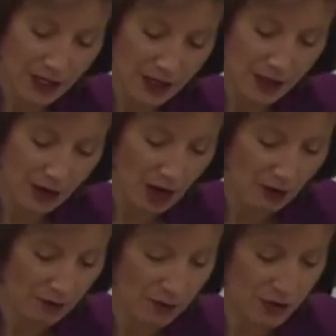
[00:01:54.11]
Their
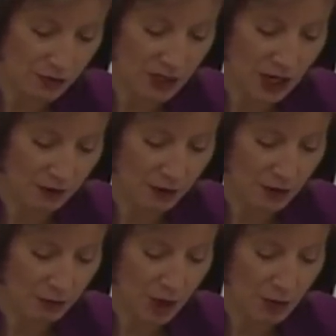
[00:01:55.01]
efforts to recover
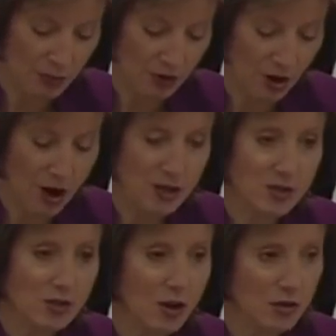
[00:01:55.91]
improper
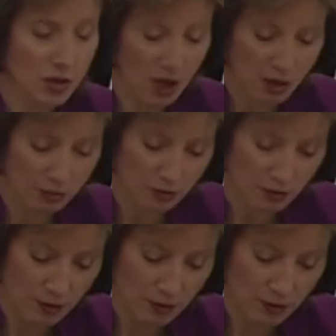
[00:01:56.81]
costs are slowed.